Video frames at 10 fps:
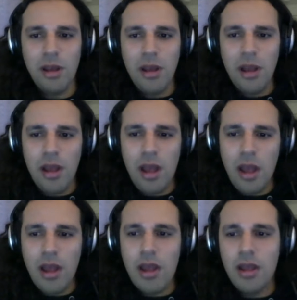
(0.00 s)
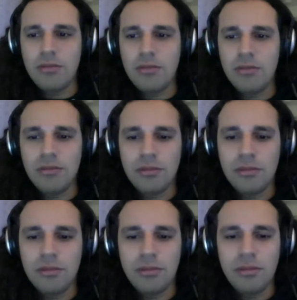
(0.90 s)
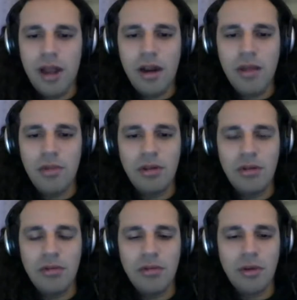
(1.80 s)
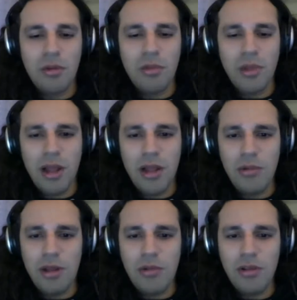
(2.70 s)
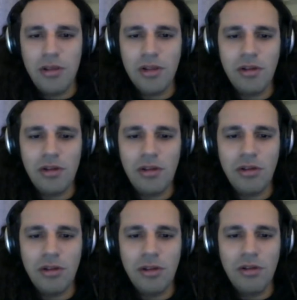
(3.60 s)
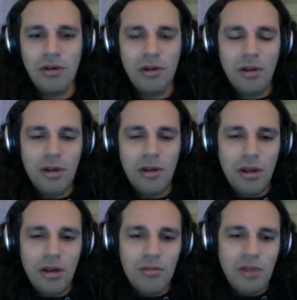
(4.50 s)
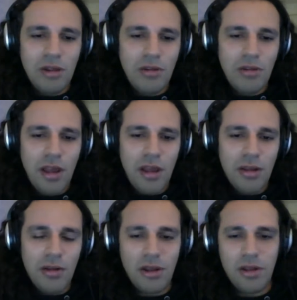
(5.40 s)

and are able to comply with everything that you need to deliver, that's okay, right?